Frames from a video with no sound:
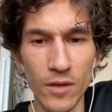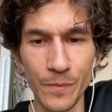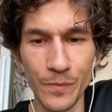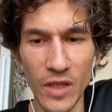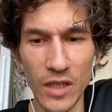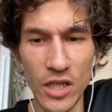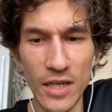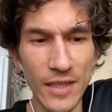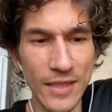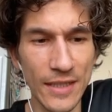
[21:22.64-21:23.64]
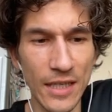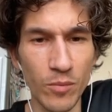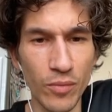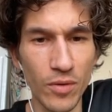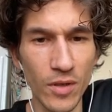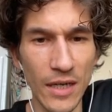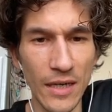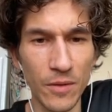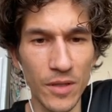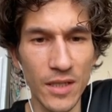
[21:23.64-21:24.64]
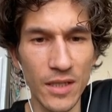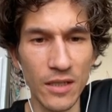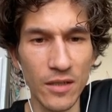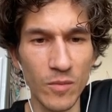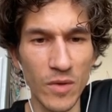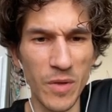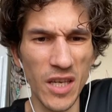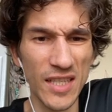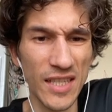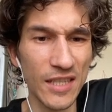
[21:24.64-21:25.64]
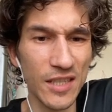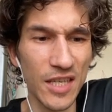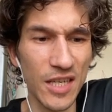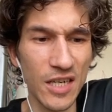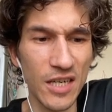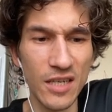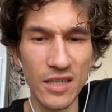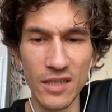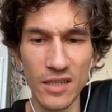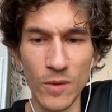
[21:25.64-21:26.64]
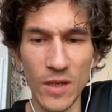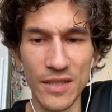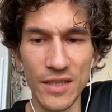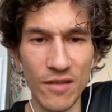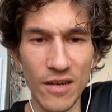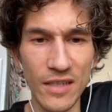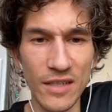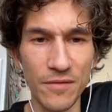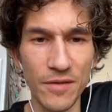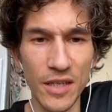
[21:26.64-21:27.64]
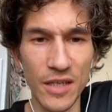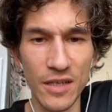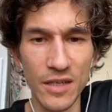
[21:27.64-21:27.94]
Actually, let's skip. I will see. Maybe he settles here. It's one thing, right? If he...